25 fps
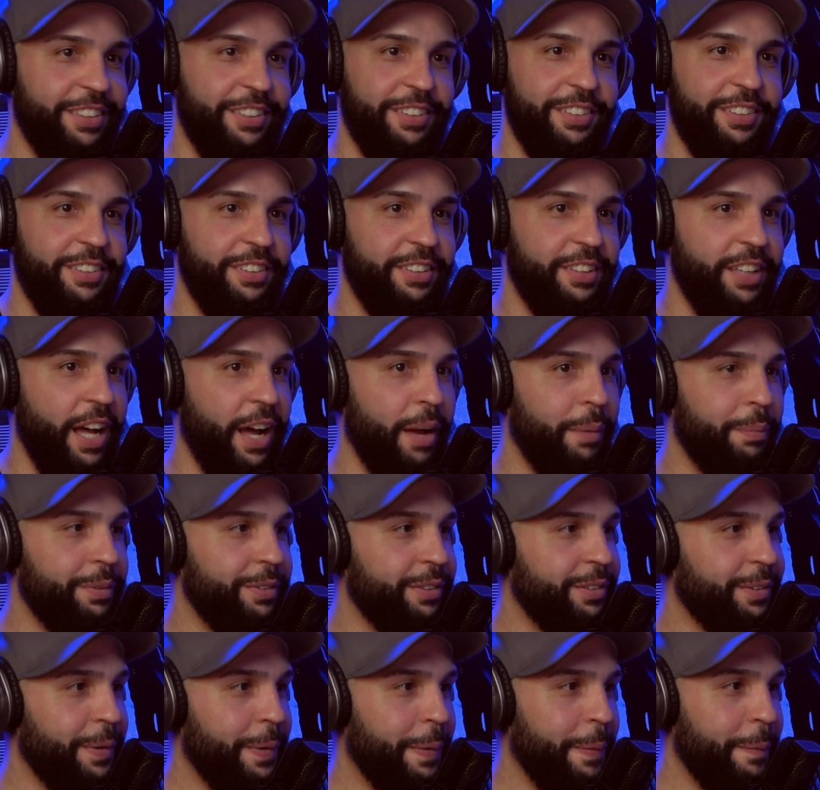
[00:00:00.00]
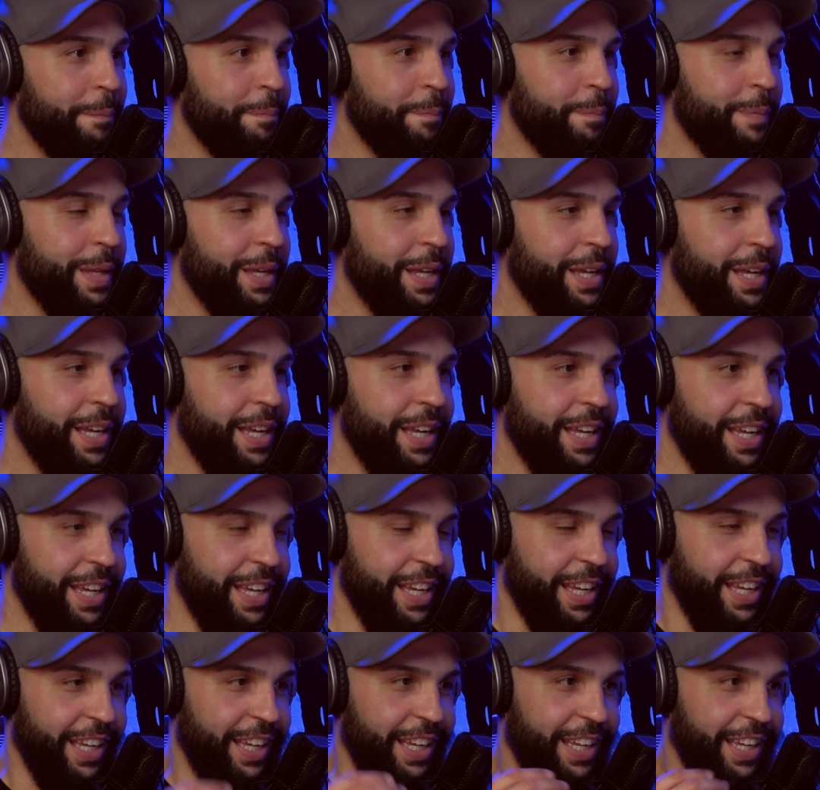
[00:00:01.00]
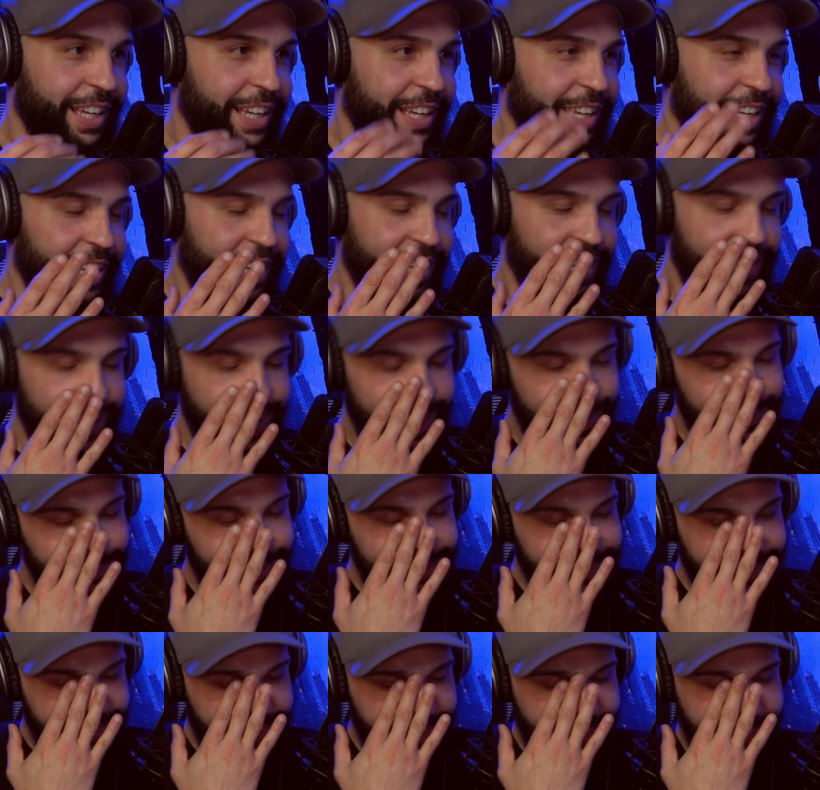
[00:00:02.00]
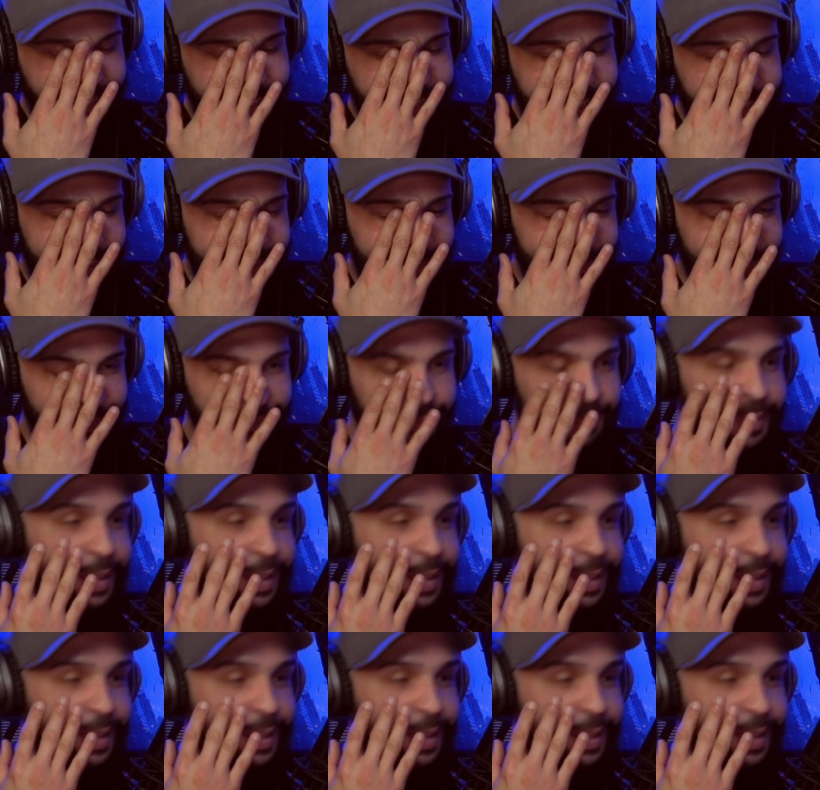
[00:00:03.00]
just stops. And I'm just like,